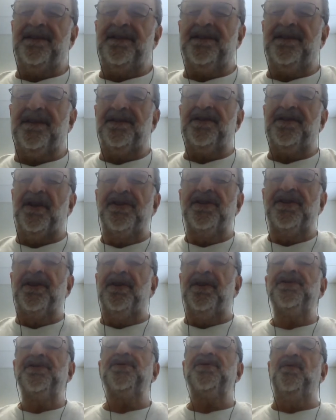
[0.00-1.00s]
it's the
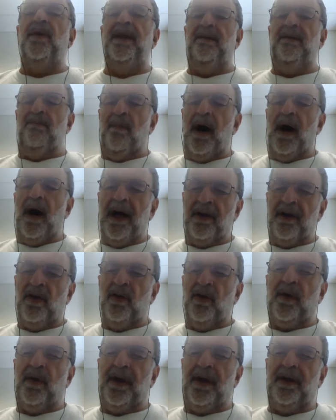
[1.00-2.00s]
surgical suite
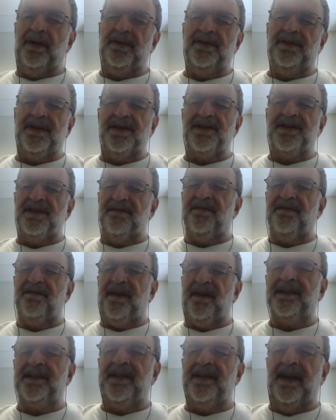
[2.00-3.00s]
model where you're
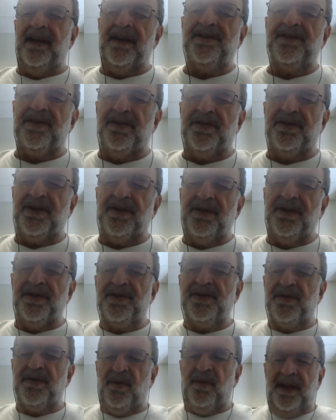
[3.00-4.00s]
disinfecting a surgical
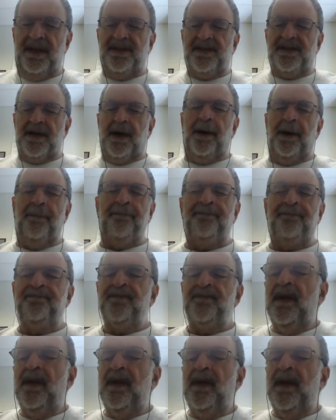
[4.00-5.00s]
suite,
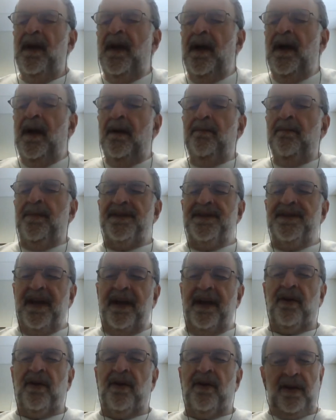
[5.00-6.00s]

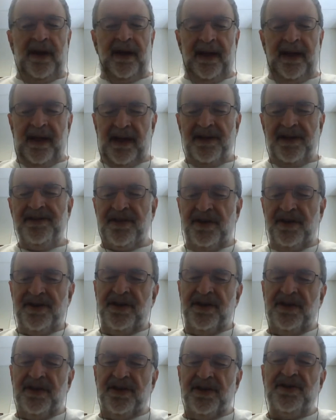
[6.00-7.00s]
particularly
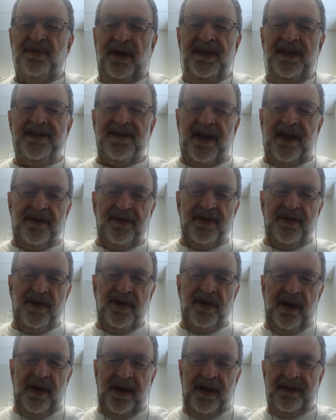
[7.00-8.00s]
surgical suites that are
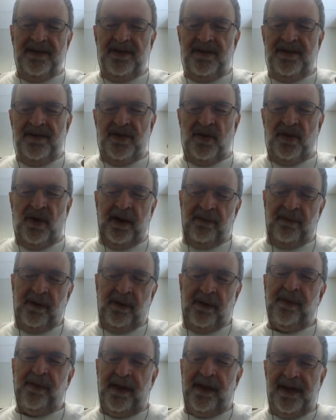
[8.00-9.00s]
doing joint
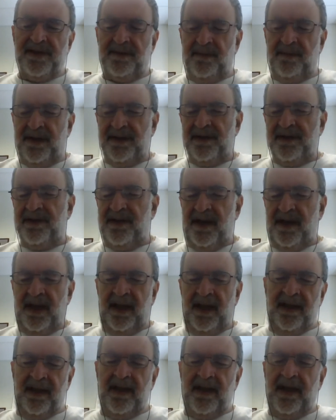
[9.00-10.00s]
replacement,
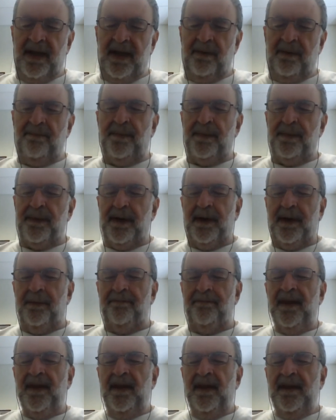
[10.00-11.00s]
knee and hip.
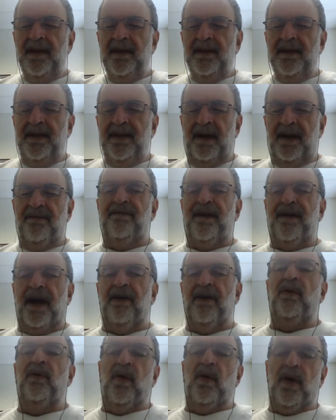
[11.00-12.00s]
they're
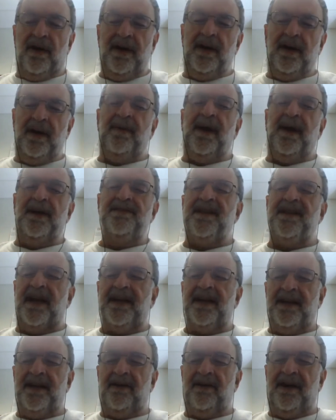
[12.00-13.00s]
very worried about
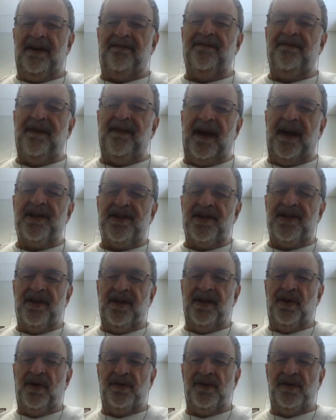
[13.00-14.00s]
secondary infection
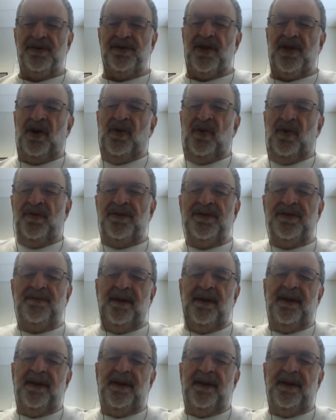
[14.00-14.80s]
in those zones